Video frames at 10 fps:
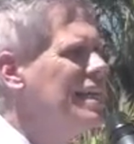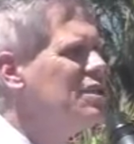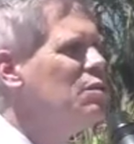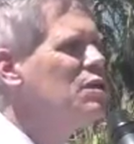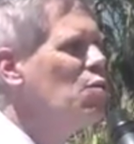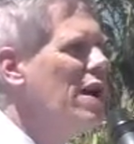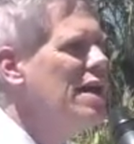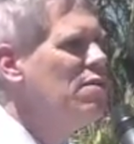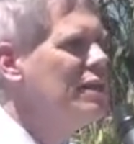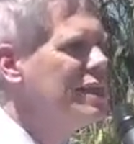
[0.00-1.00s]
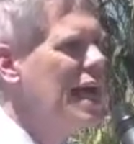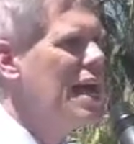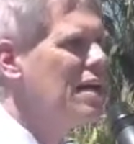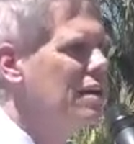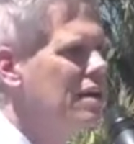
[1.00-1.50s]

this was a way to attack